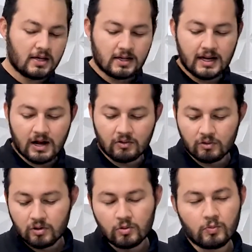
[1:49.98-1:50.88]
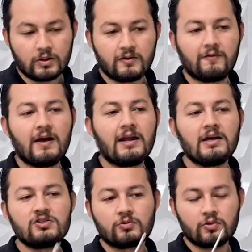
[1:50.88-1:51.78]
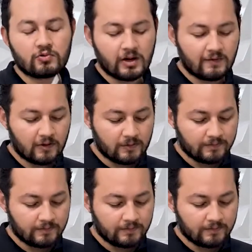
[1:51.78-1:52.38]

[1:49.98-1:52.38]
Now, with the flathead screwdriver,